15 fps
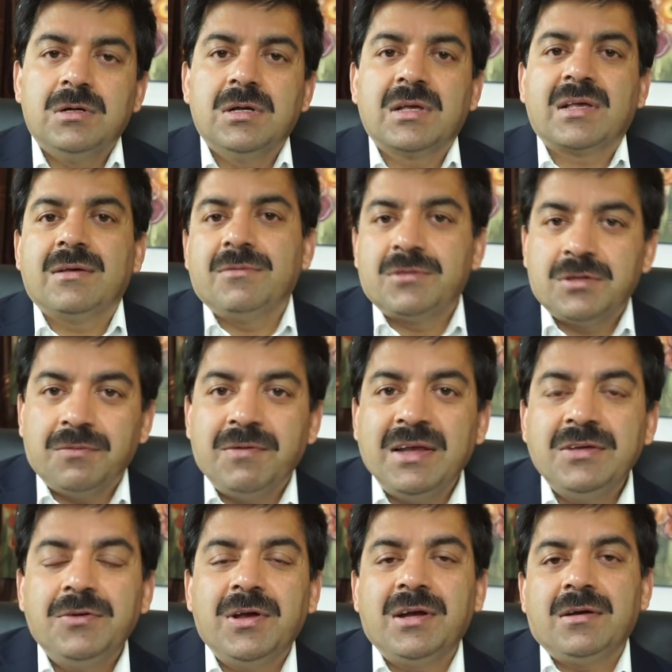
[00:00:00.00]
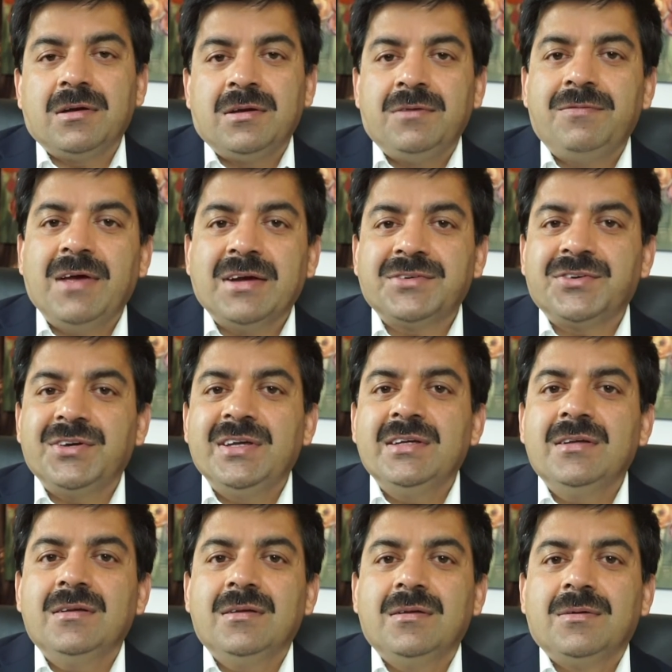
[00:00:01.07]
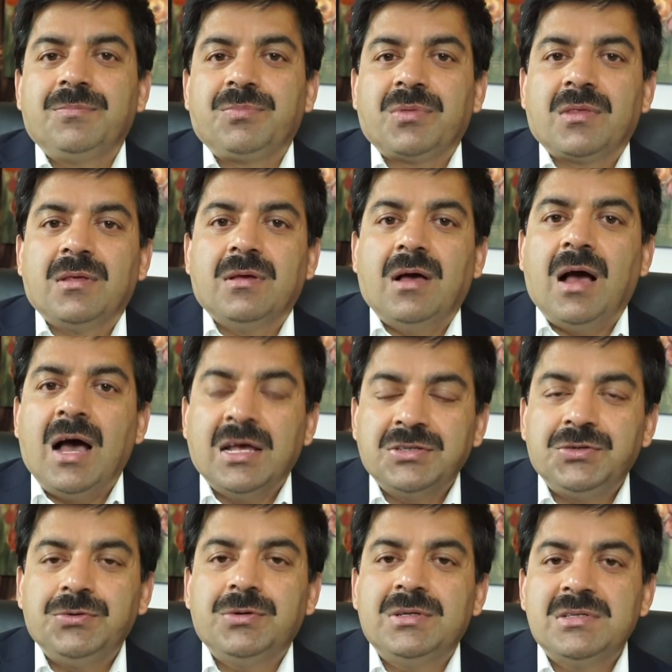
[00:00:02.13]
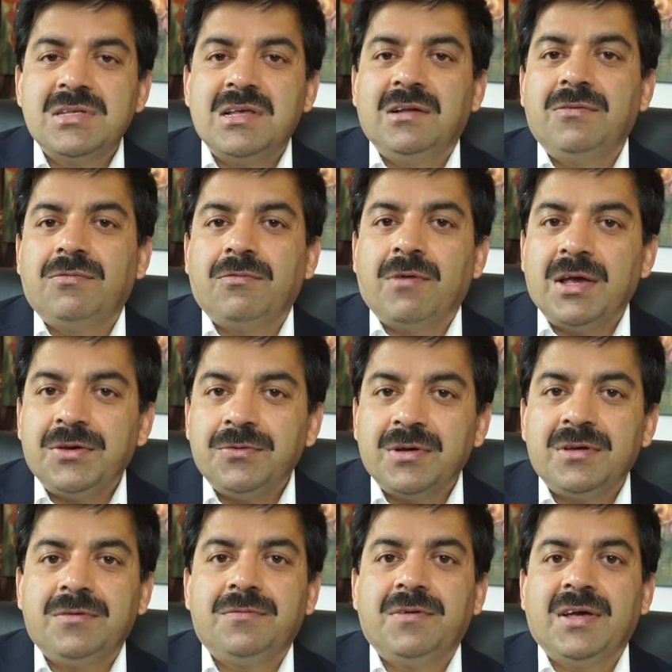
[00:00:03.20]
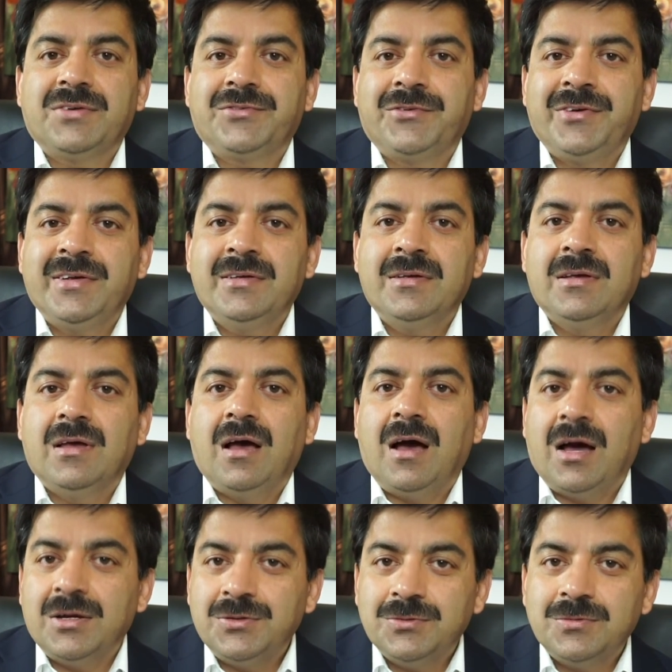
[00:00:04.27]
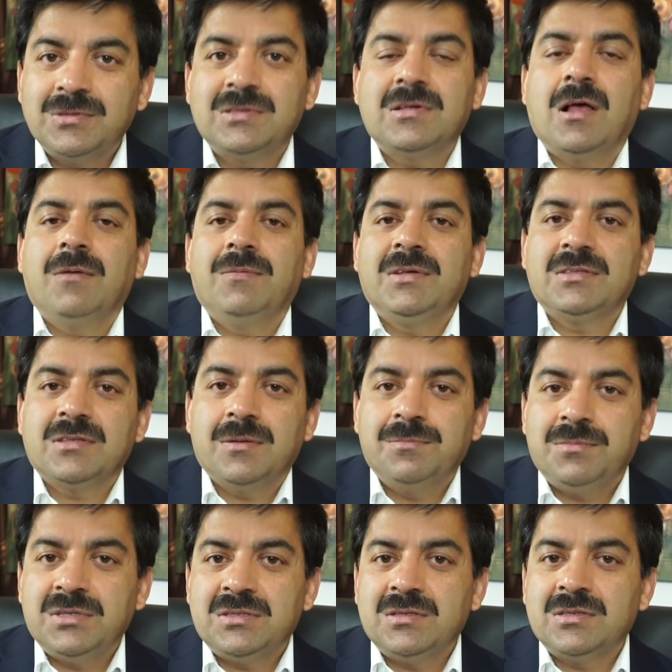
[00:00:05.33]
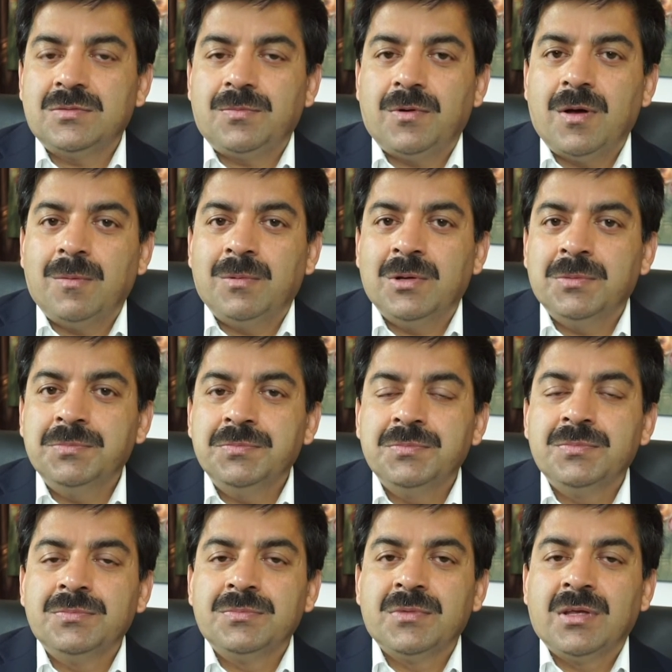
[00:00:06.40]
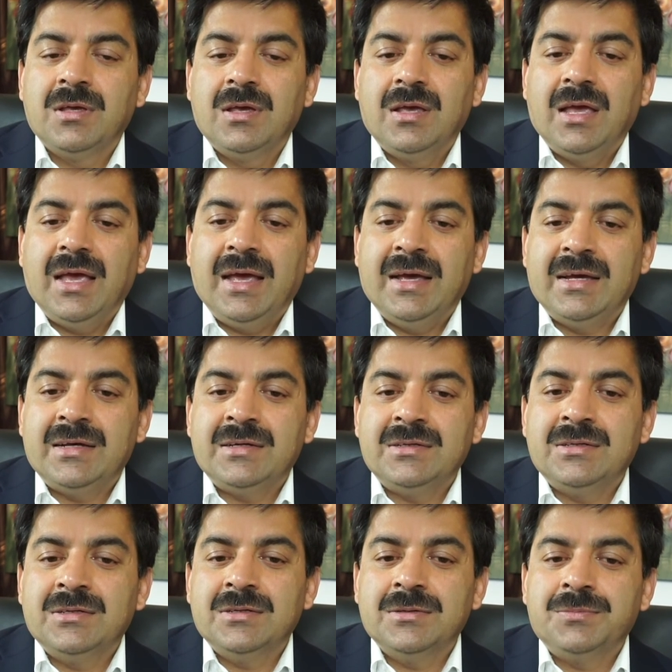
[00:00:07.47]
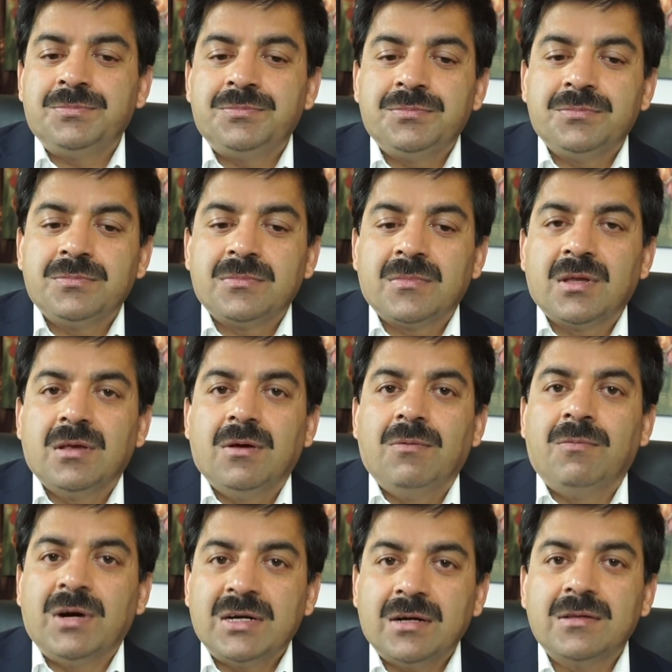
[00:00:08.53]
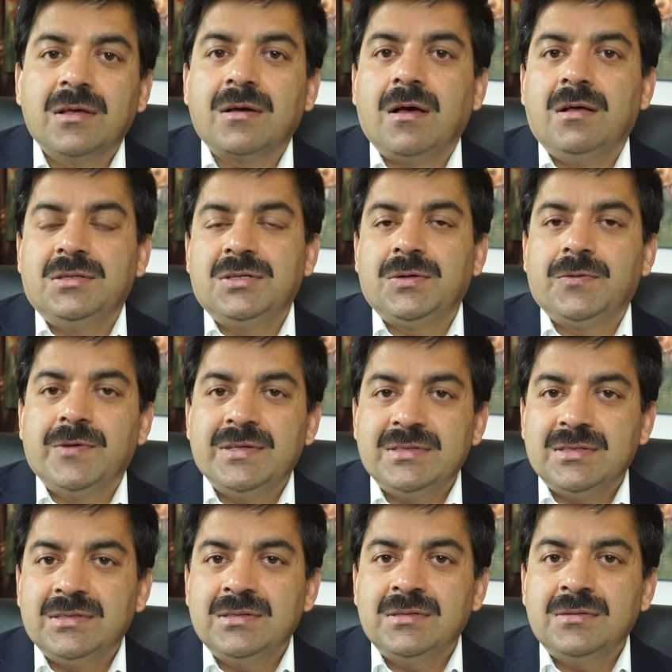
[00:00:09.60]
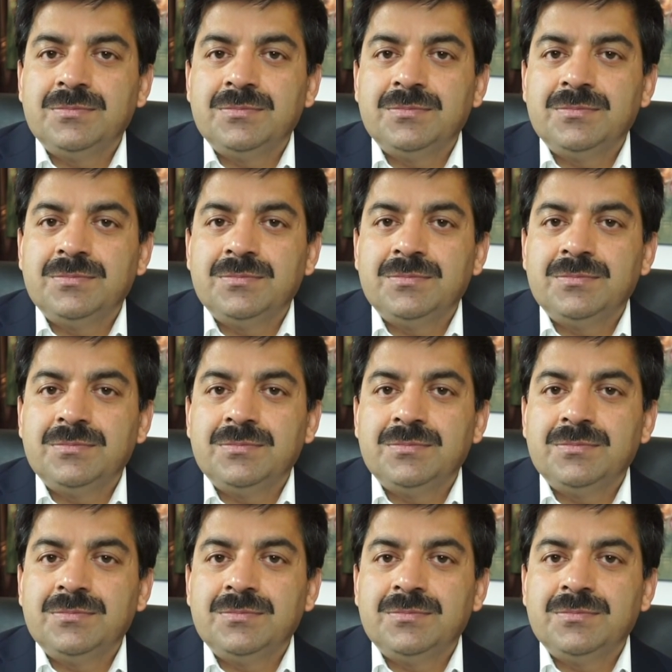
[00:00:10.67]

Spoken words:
So when you are refactoring, ask yourself why you are refactoring. are you solving some business problem, and what are the consequences.